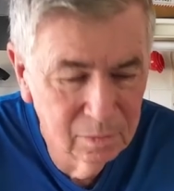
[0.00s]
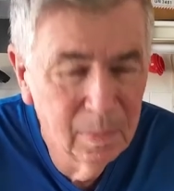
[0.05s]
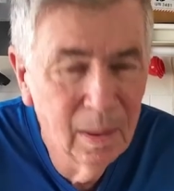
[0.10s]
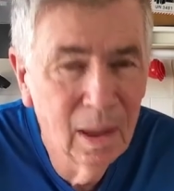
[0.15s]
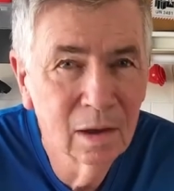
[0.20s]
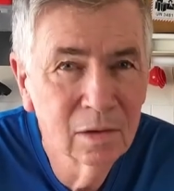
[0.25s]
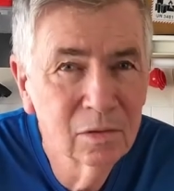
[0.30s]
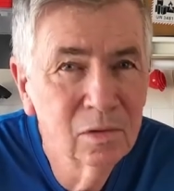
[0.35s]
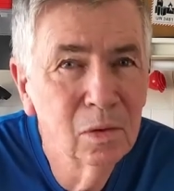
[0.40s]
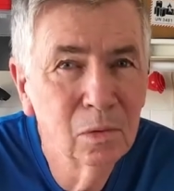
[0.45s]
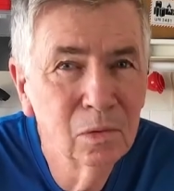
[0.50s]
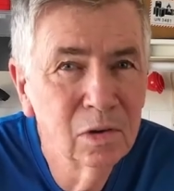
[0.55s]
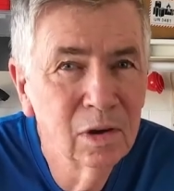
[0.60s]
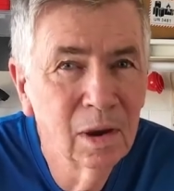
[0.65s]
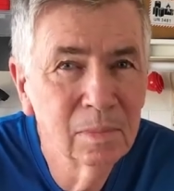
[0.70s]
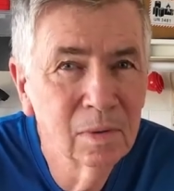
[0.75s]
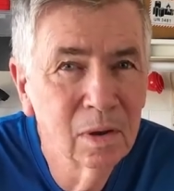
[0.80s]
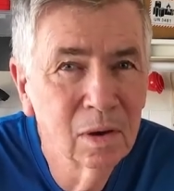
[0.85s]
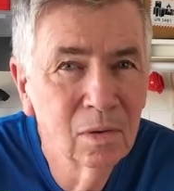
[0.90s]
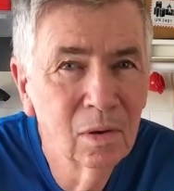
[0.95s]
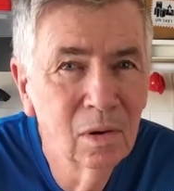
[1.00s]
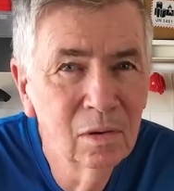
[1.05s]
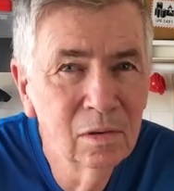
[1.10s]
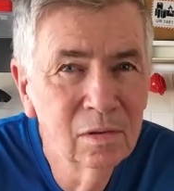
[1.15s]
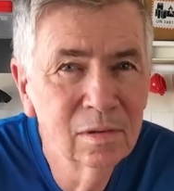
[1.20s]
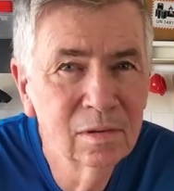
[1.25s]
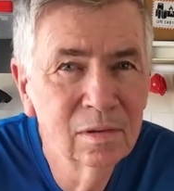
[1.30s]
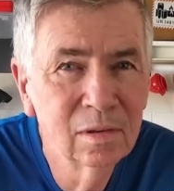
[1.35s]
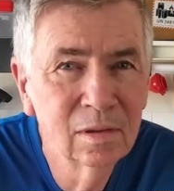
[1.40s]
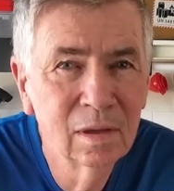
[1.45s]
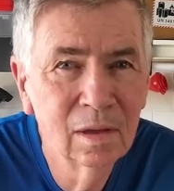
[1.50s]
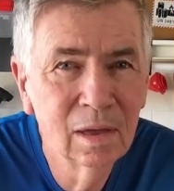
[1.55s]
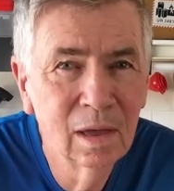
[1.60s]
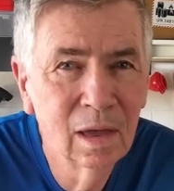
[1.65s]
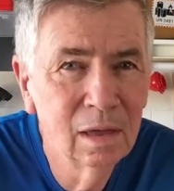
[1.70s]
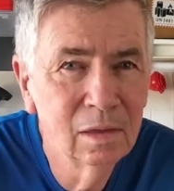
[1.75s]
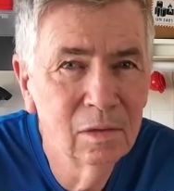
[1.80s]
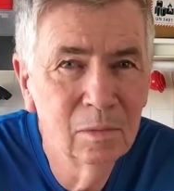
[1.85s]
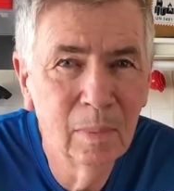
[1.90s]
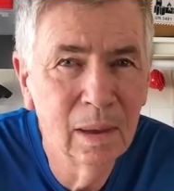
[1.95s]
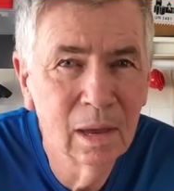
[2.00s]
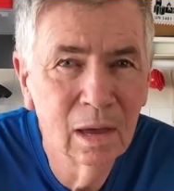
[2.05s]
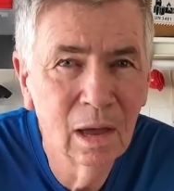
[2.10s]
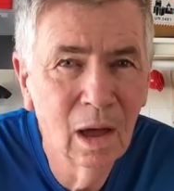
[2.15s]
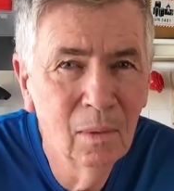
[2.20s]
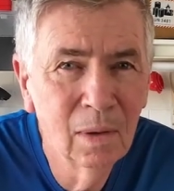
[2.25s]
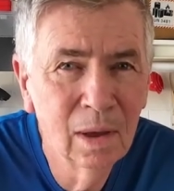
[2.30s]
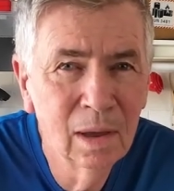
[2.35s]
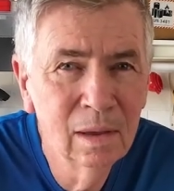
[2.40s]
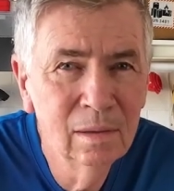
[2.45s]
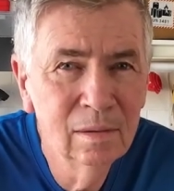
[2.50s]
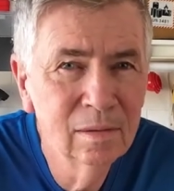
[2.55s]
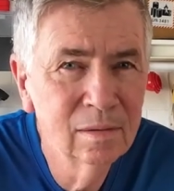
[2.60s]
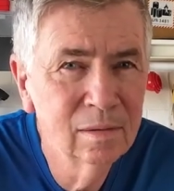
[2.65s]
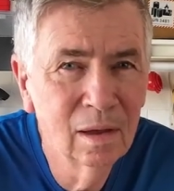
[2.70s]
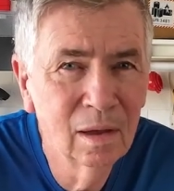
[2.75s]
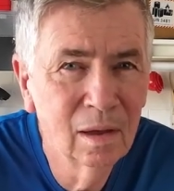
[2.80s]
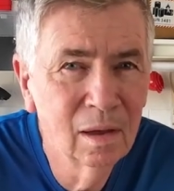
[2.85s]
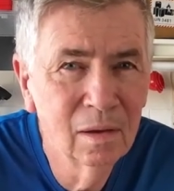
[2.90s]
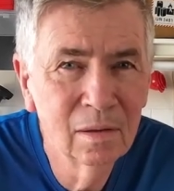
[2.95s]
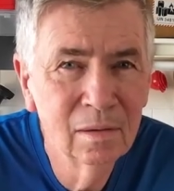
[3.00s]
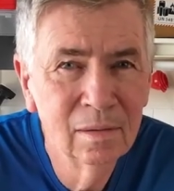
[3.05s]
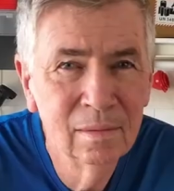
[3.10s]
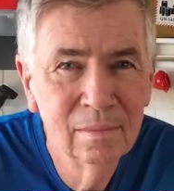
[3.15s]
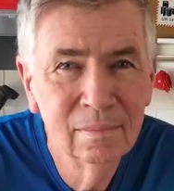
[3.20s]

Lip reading: The spark still jumped across and going, so